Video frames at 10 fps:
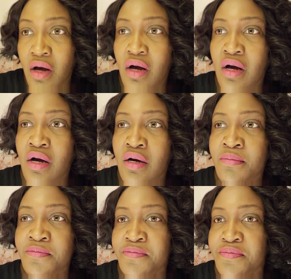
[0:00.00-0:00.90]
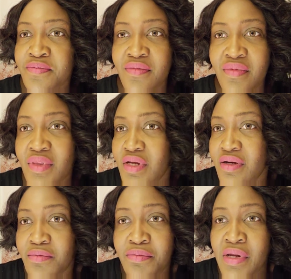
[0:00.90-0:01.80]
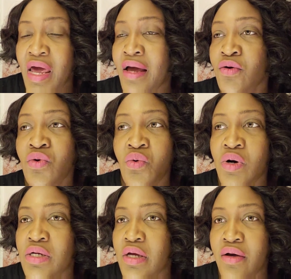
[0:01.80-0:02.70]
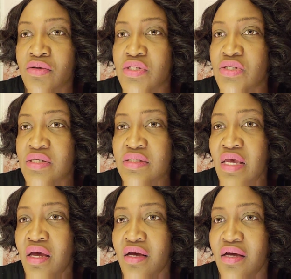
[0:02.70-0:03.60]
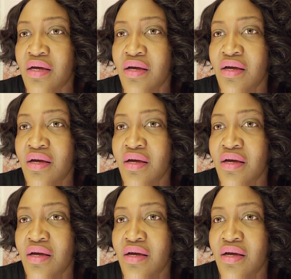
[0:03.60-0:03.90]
But I don't know what else to say.